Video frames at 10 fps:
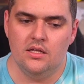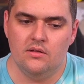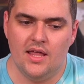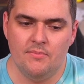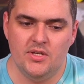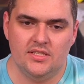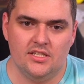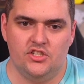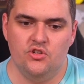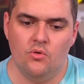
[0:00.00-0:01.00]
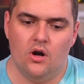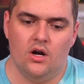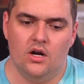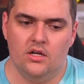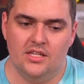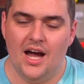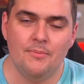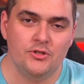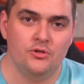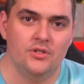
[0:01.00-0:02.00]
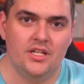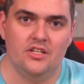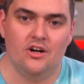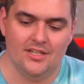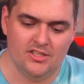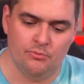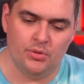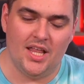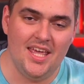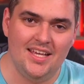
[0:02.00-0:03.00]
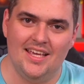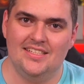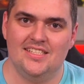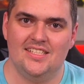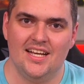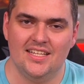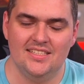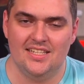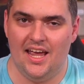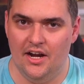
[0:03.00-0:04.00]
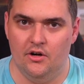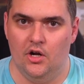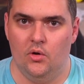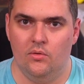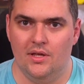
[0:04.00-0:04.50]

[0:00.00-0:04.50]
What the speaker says: That means that the opportunity cost of playing a second arrow